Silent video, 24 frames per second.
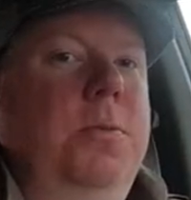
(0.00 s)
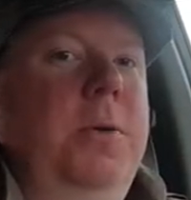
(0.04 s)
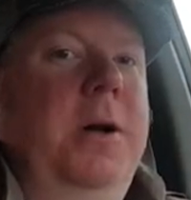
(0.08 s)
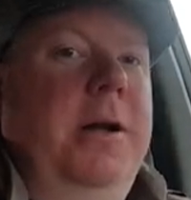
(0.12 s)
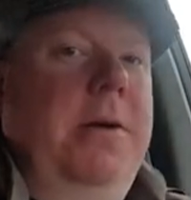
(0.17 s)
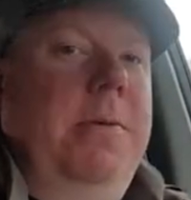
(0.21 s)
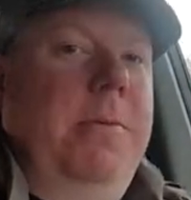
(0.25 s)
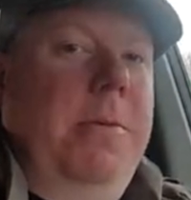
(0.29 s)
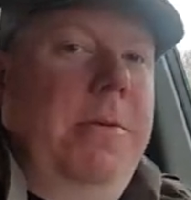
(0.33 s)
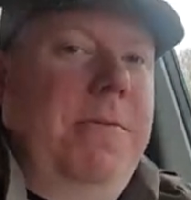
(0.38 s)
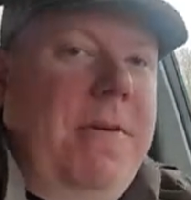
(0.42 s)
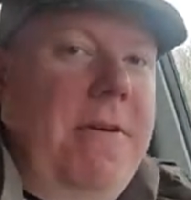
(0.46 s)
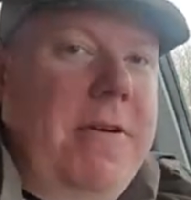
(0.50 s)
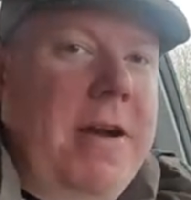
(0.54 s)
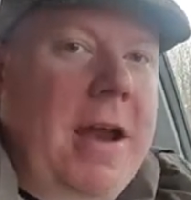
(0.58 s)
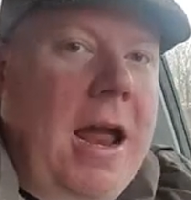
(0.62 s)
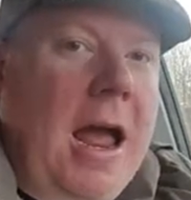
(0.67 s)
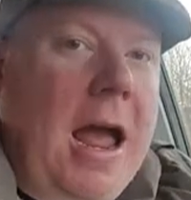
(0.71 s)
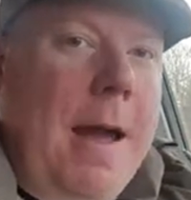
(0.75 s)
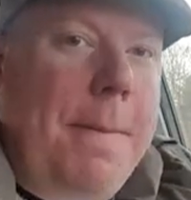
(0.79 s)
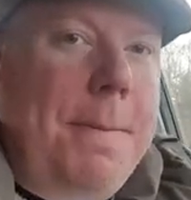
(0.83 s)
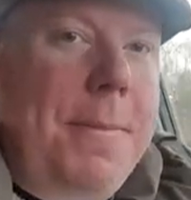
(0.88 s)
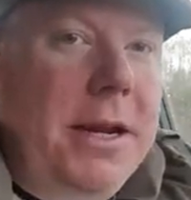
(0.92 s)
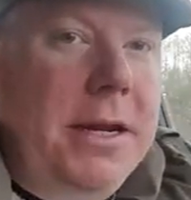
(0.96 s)
we're very
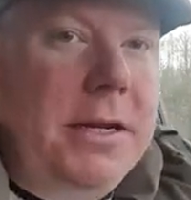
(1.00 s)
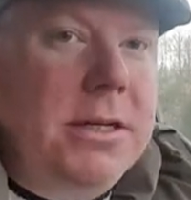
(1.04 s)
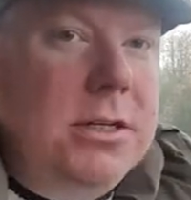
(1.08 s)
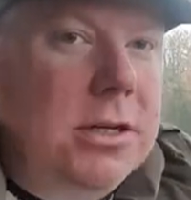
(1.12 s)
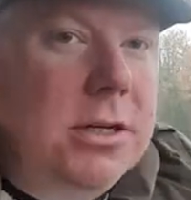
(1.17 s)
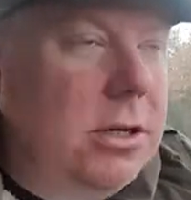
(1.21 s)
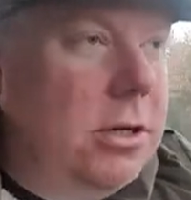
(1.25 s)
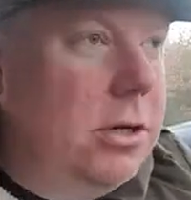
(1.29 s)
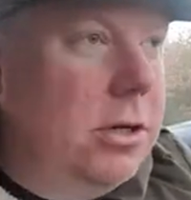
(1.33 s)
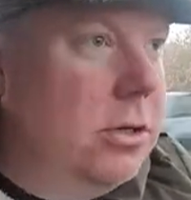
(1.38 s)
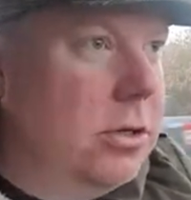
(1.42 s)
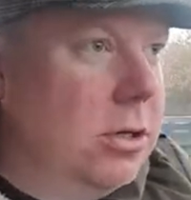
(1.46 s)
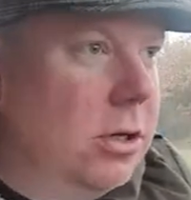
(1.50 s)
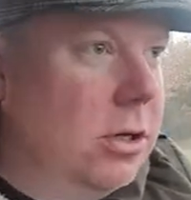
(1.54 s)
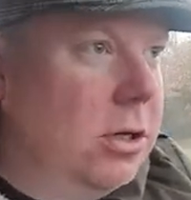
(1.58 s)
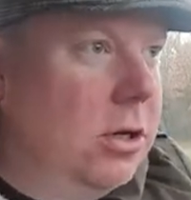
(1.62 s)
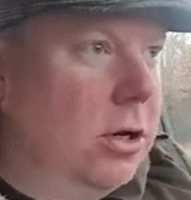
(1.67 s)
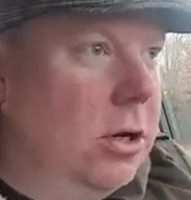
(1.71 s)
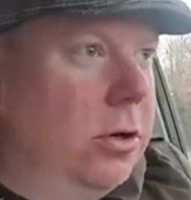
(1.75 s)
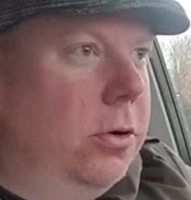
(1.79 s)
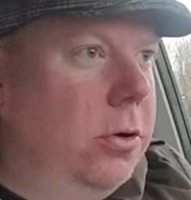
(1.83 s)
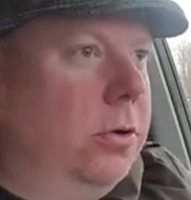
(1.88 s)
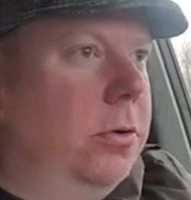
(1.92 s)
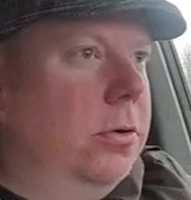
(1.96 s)
happy to
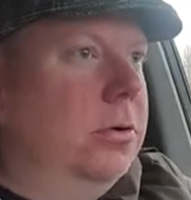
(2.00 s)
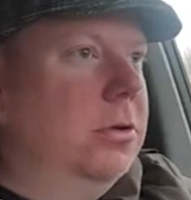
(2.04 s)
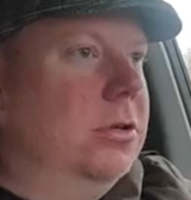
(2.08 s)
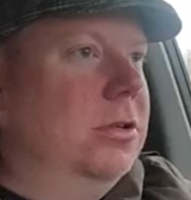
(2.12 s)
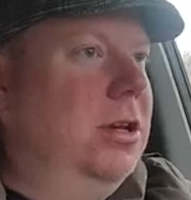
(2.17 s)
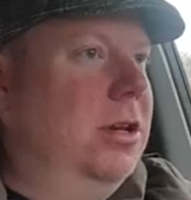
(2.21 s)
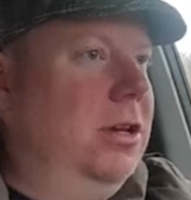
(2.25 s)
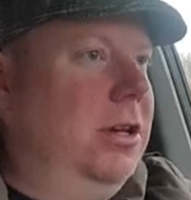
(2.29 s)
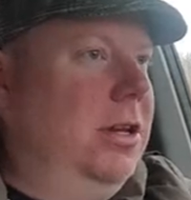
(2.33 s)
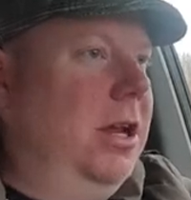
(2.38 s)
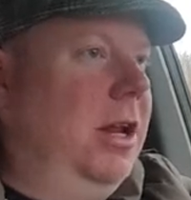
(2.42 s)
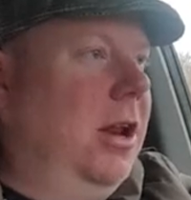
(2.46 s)
lose,